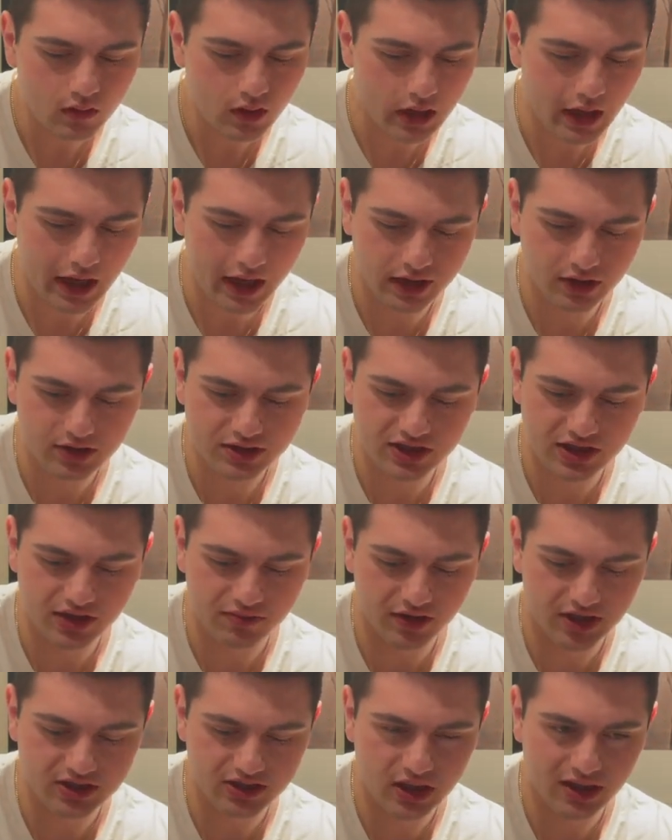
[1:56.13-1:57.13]
I could see
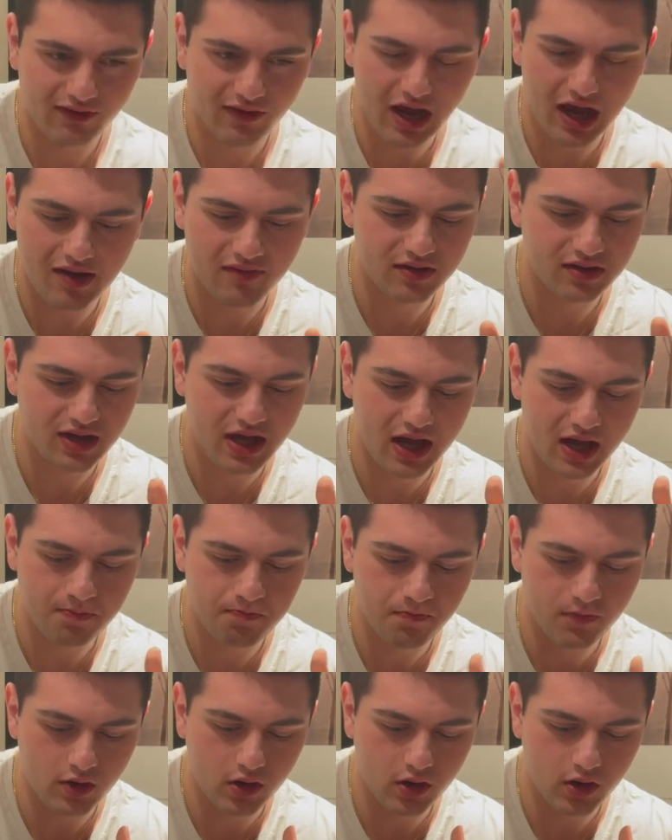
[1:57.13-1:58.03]
myself having that